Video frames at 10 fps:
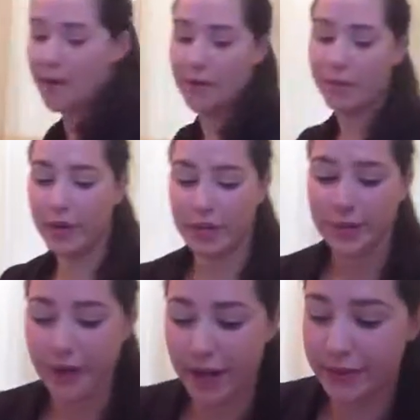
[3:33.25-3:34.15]
the prickly
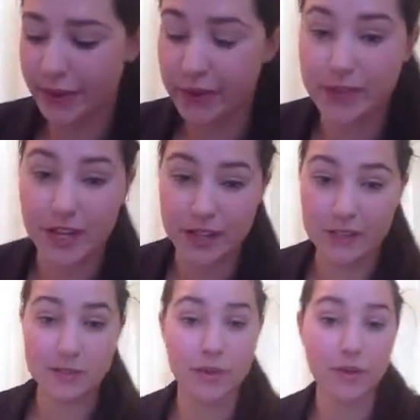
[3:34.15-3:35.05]
wild rose and the
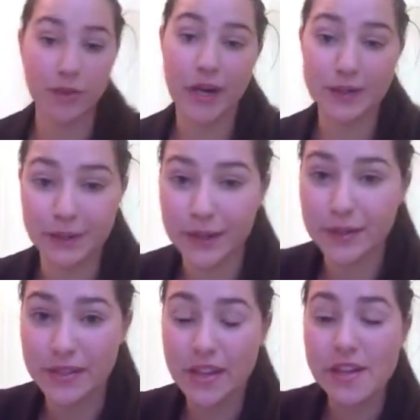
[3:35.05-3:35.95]
smooth wild
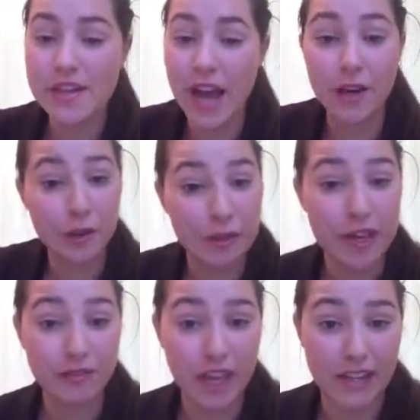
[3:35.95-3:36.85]
rose. And you may
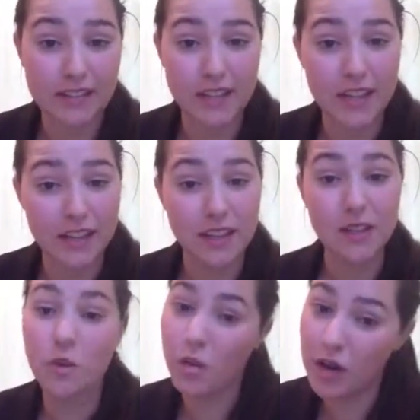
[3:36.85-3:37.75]
have guessed it,
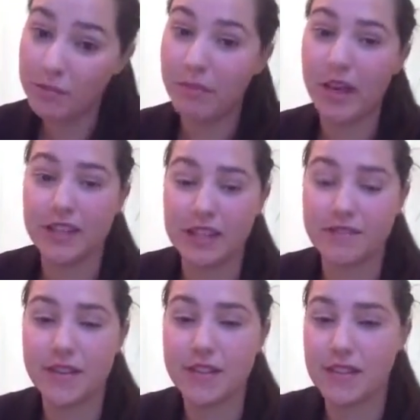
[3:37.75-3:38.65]
one big
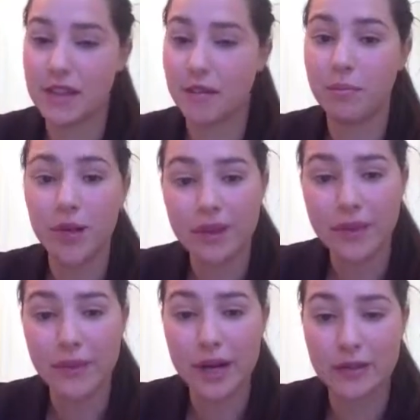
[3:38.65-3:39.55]
difference is that the prickly
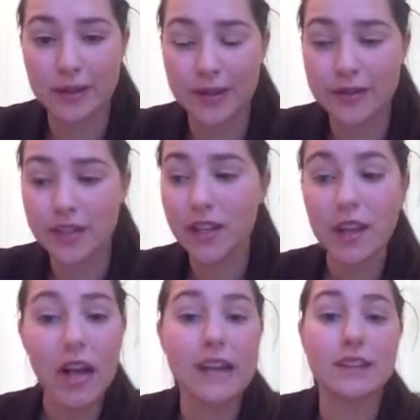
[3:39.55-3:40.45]
wild rose
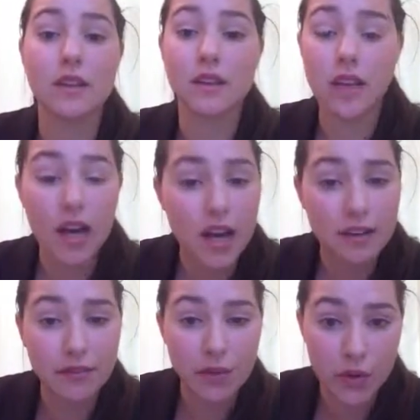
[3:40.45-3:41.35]
has a lot
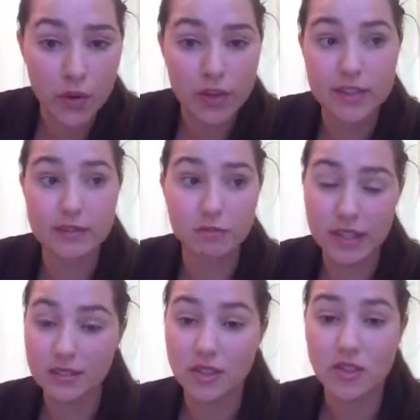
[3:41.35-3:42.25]
of thorns and
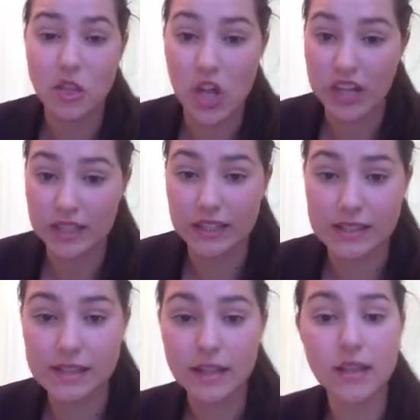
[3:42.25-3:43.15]
bristles along its